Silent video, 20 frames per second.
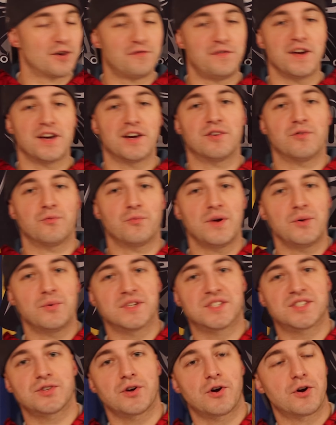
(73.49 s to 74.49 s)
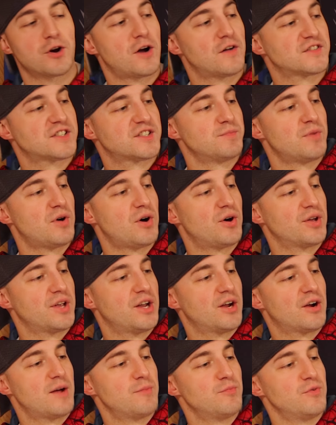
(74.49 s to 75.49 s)
I figured we would start off small
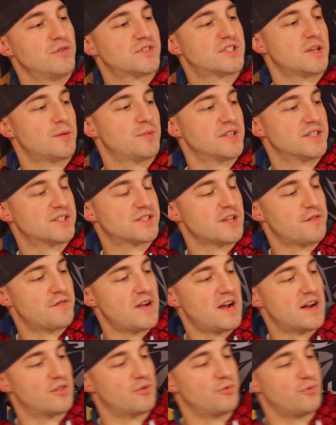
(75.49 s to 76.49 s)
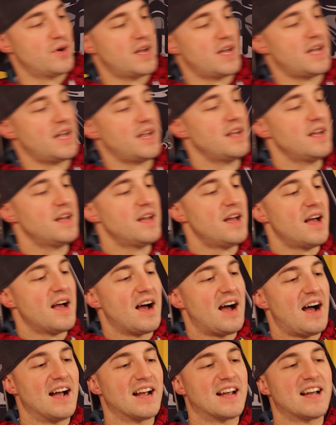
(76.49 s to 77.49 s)
here. I moved some of this stuff out of the way.
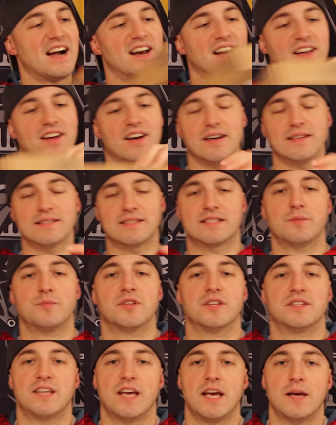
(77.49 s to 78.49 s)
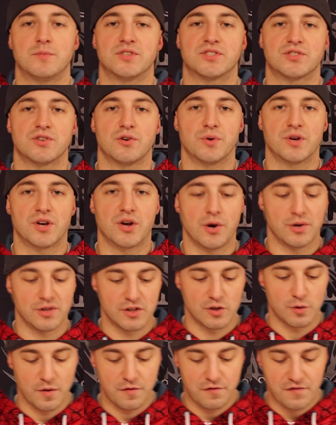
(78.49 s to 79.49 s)
I kind of cut some of the tape just so it would go a
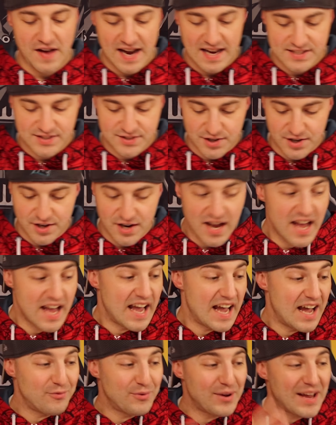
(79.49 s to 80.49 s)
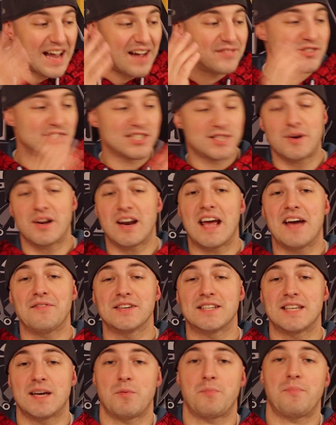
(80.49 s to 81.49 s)
little bit faster. And we have just about
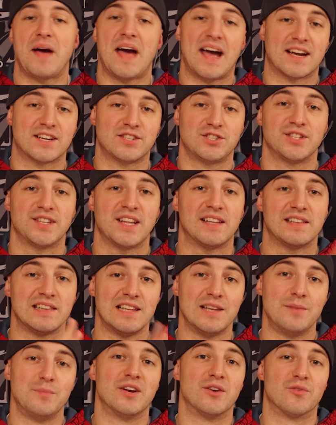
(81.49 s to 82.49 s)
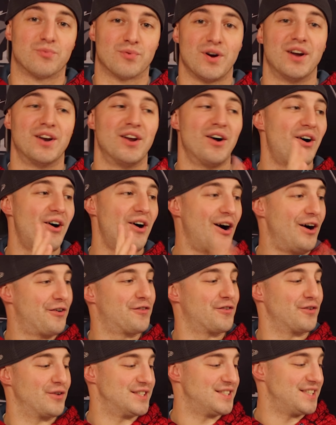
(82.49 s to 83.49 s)
every type of packaging that Limited Run
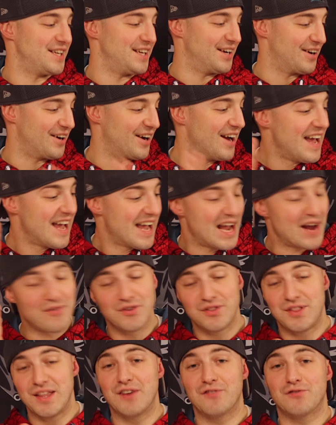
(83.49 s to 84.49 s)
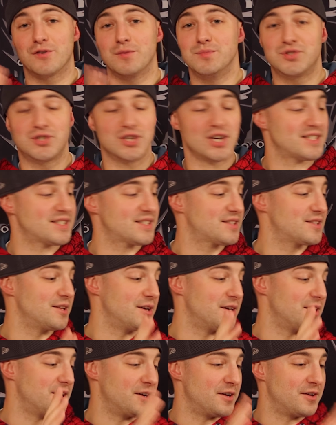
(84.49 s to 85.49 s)
offers here. Everything from just
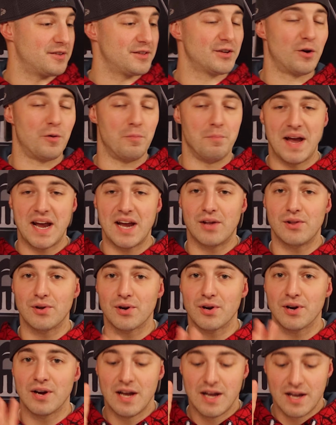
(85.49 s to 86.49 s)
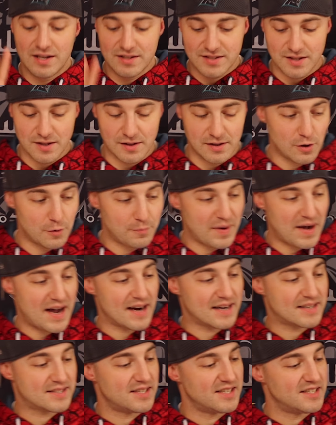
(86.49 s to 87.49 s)
the little mailer to the little
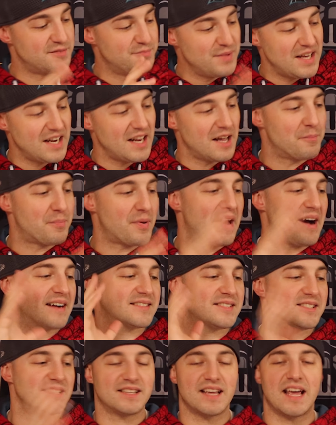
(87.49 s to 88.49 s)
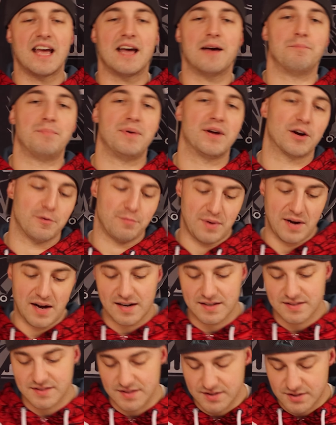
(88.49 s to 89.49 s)
boxes, medium boxes, and bigger
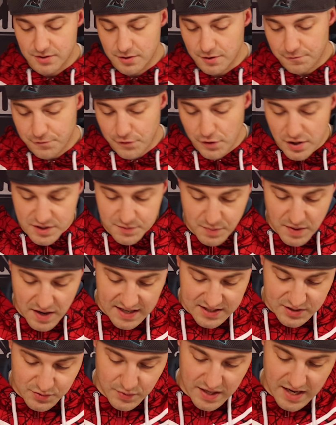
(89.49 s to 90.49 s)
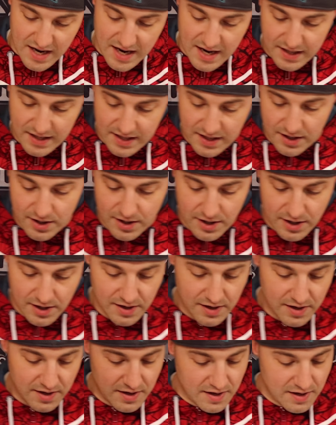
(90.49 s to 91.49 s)
boxes. So the first box we got here,
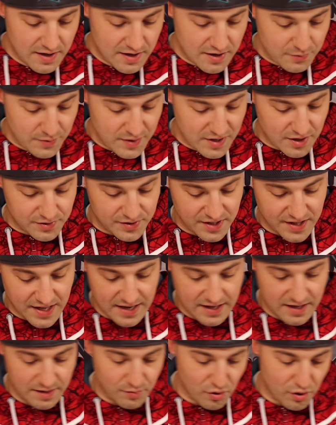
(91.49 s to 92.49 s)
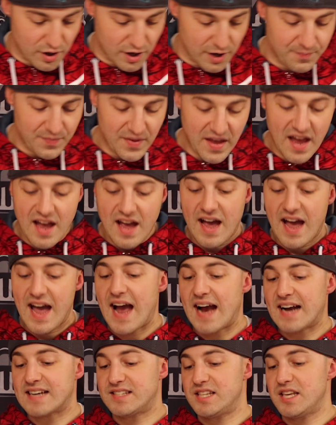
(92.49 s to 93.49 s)
we don't need that anymore.
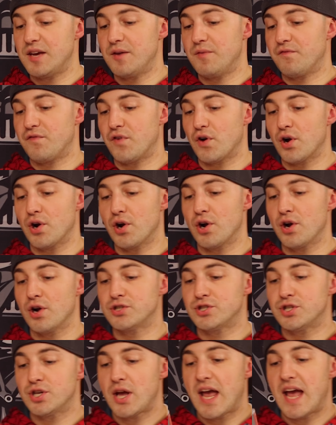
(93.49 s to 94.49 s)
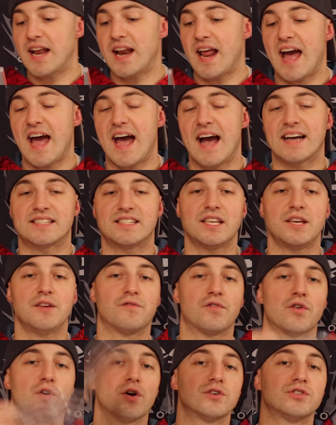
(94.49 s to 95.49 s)
Axiom Verge and
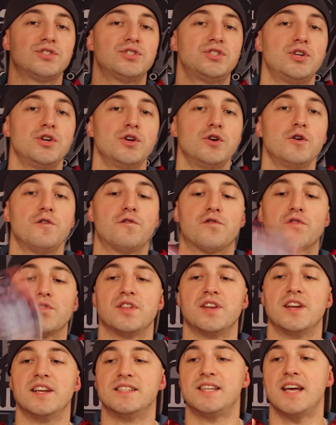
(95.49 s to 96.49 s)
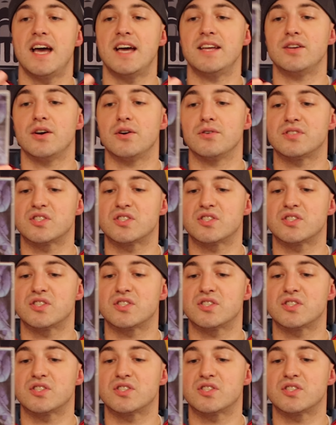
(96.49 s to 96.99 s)
Axiom Verge 2 for the Nintendo